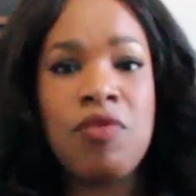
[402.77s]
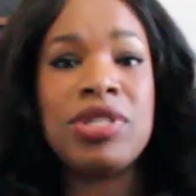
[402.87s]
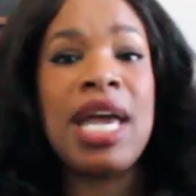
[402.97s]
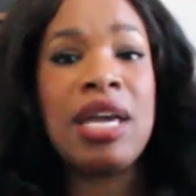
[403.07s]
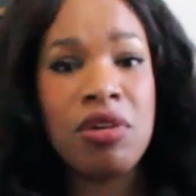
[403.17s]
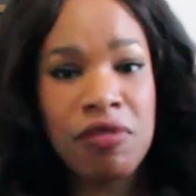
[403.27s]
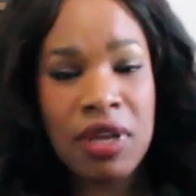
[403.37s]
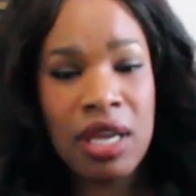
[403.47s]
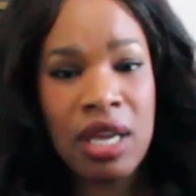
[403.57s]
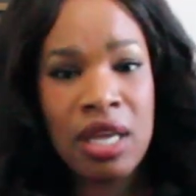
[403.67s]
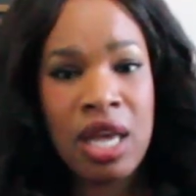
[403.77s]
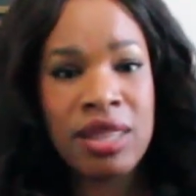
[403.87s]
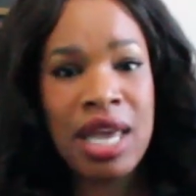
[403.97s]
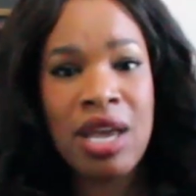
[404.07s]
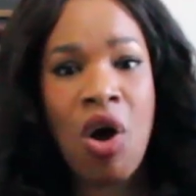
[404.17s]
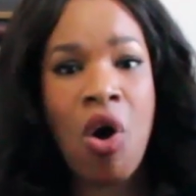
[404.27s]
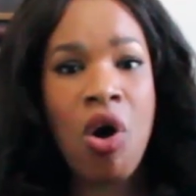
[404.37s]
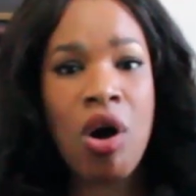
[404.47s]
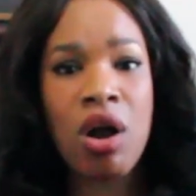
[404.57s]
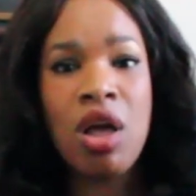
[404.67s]
a retainer fee. They
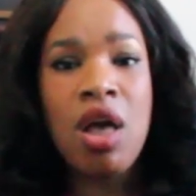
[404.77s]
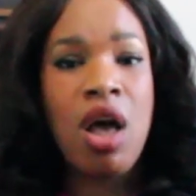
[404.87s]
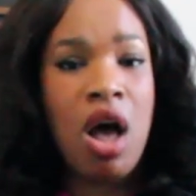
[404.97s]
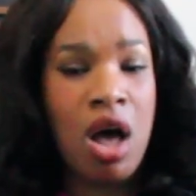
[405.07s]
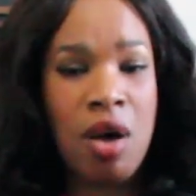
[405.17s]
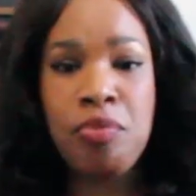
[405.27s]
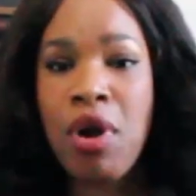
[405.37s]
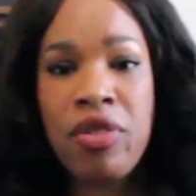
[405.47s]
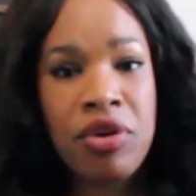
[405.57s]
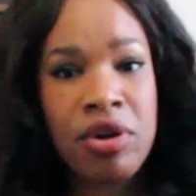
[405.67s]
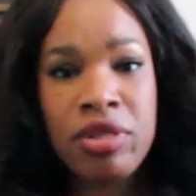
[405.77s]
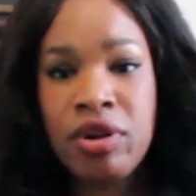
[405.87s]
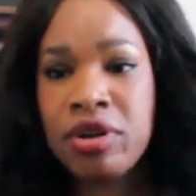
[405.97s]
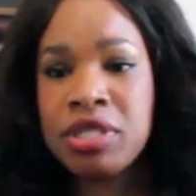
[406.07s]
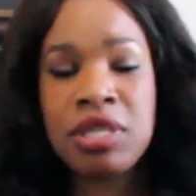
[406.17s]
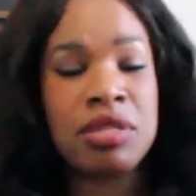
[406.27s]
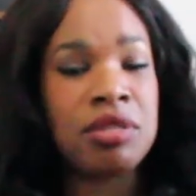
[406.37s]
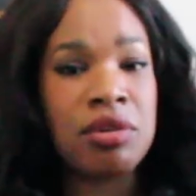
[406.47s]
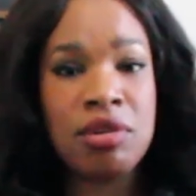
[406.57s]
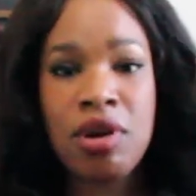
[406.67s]
are a brother, they're a
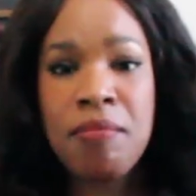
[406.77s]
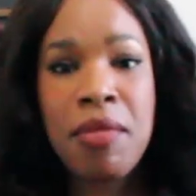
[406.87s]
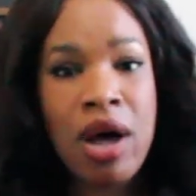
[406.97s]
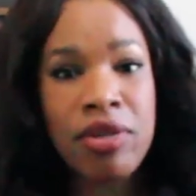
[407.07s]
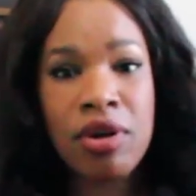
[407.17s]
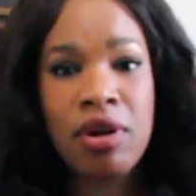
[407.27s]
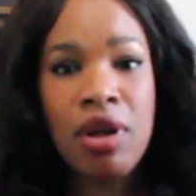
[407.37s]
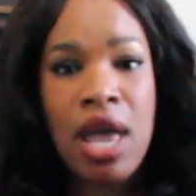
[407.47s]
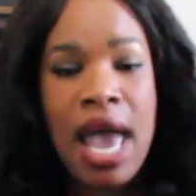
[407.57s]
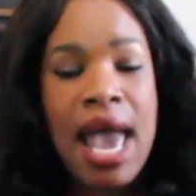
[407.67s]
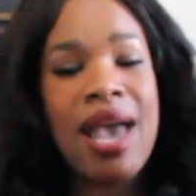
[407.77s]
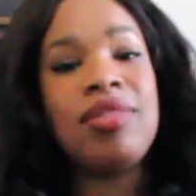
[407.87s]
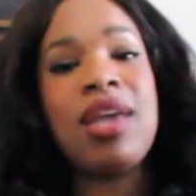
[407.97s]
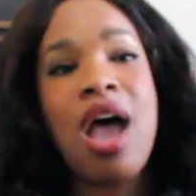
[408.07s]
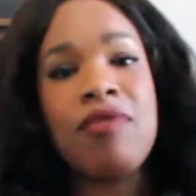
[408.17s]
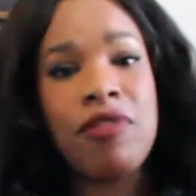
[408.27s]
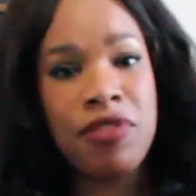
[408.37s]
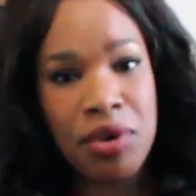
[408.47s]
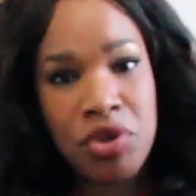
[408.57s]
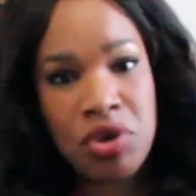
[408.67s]
sister, they're a mother, and they have a
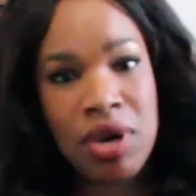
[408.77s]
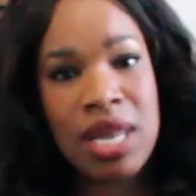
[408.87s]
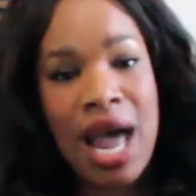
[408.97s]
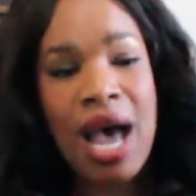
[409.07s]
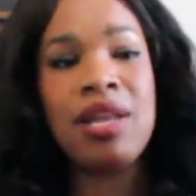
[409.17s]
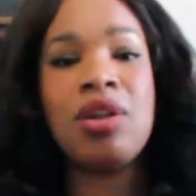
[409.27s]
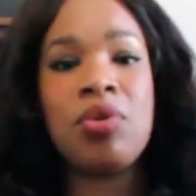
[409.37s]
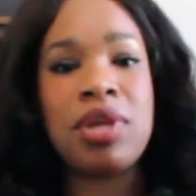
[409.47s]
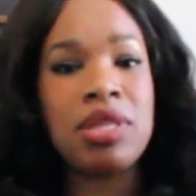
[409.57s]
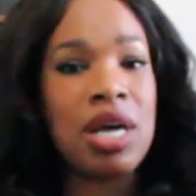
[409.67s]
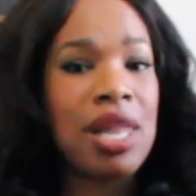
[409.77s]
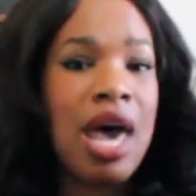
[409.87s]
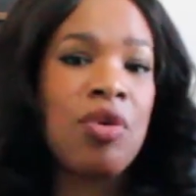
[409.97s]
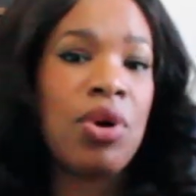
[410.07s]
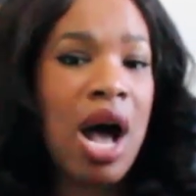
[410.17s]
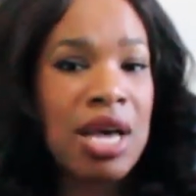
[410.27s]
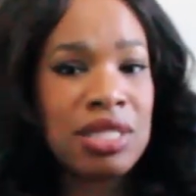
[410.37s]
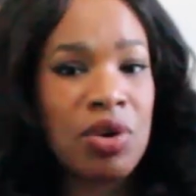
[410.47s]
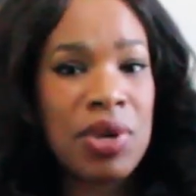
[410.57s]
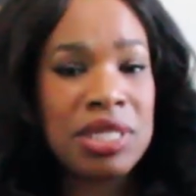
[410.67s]
future. And I know that the collateral
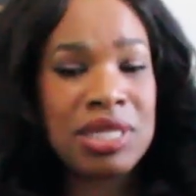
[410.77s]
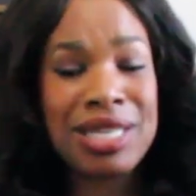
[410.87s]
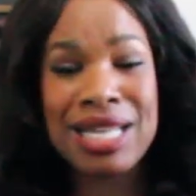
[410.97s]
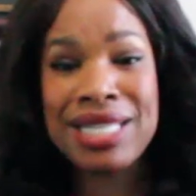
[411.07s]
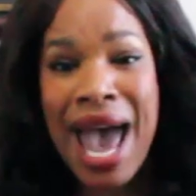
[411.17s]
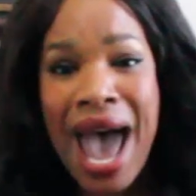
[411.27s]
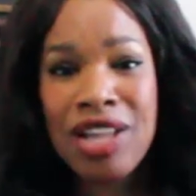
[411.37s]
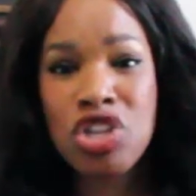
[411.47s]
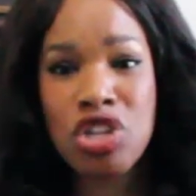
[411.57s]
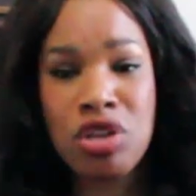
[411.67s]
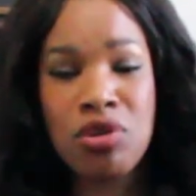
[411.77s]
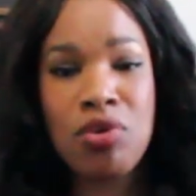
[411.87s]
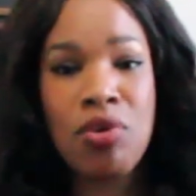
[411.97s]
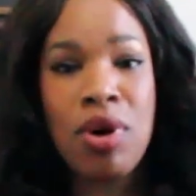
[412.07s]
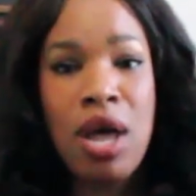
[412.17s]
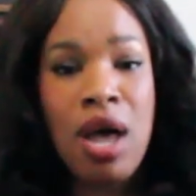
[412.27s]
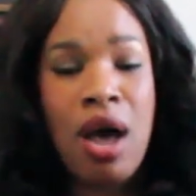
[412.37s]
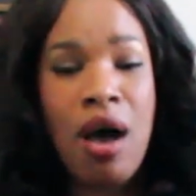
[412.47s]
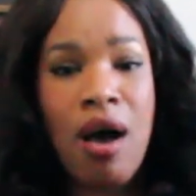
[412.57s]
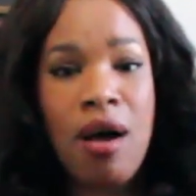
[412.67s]
consequences attached to
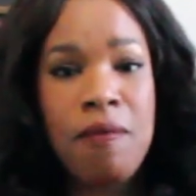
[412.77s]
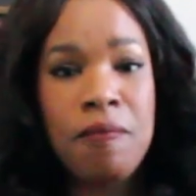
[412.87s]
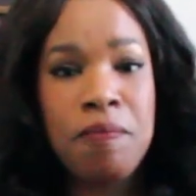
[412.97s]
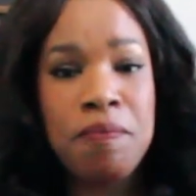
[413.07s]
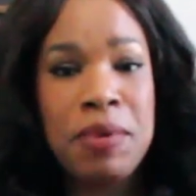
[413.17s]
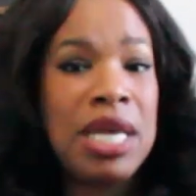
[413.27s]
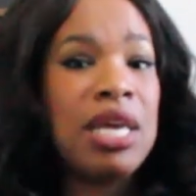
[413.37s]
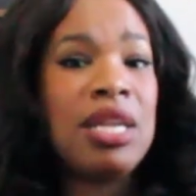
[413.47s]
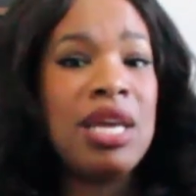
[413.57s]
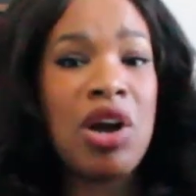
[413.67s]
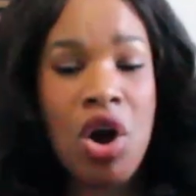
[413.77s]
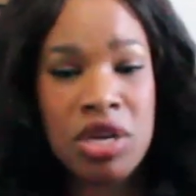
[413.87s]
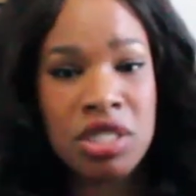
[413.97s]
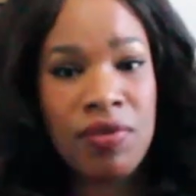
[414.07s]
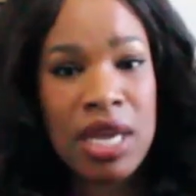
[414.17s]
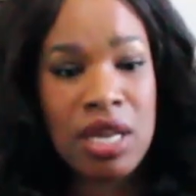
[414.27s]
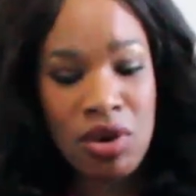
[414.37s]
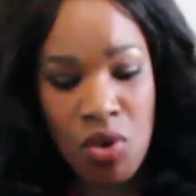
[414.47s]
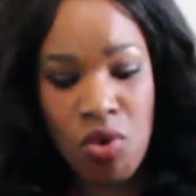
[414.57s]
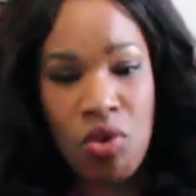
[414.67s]
being
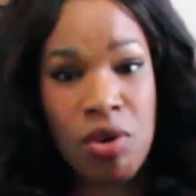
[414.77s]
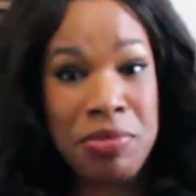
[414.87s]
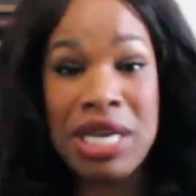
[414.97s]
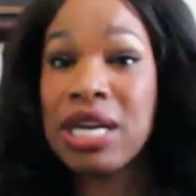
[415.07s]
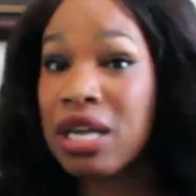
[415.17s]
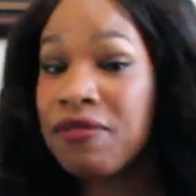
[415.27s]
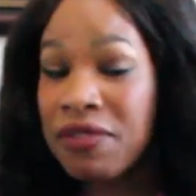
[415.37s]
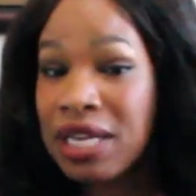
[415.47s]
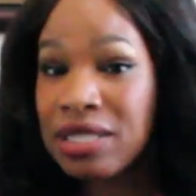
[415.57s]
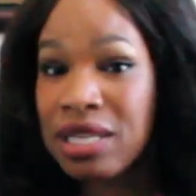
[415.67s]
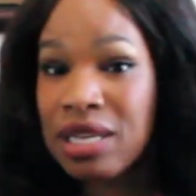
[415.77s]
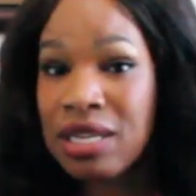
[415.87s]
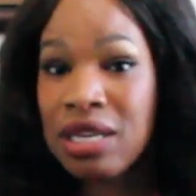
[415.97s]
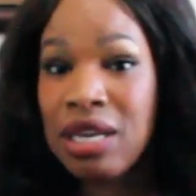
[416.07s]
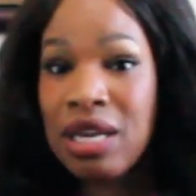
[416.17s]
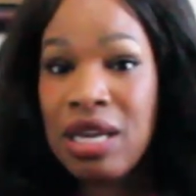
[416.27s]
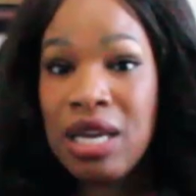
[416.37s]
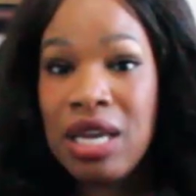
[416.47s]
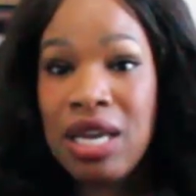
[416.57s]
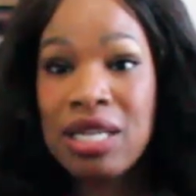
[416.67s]
incarcerated or being convicted,
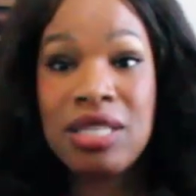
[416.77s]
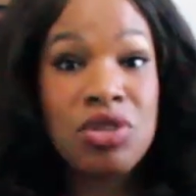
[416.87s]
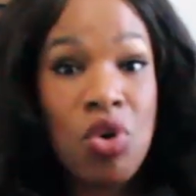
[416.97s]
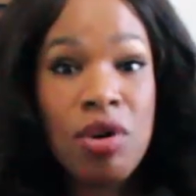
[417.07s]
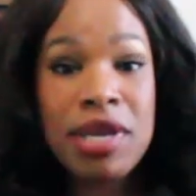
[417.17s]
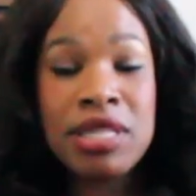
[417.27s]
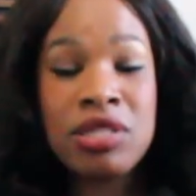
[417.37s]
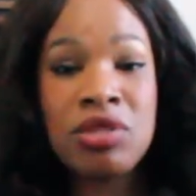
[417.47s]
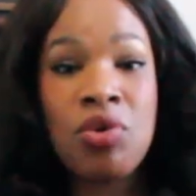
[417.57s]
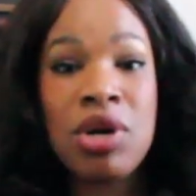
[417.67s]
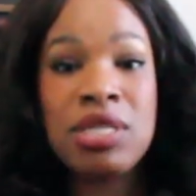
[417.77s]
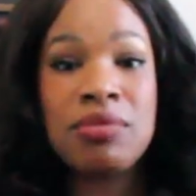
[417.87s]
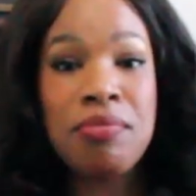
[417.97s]
it's enormous. So it's